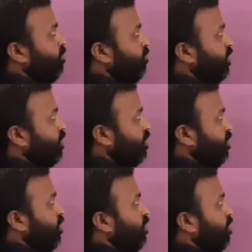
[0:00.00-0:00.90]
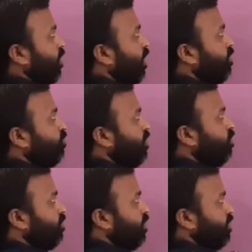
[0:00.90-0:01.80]
first. And we
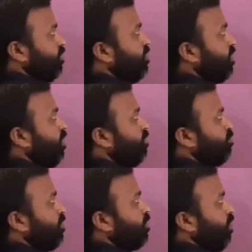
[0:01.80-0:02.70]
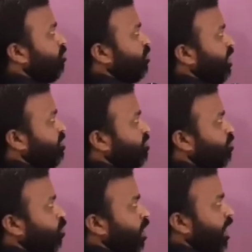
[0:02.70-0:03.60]
know that the z transformation of n
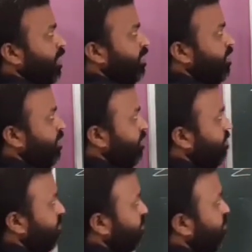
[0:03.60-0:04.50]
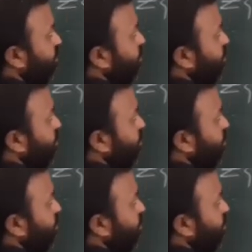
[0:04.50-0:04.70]
square is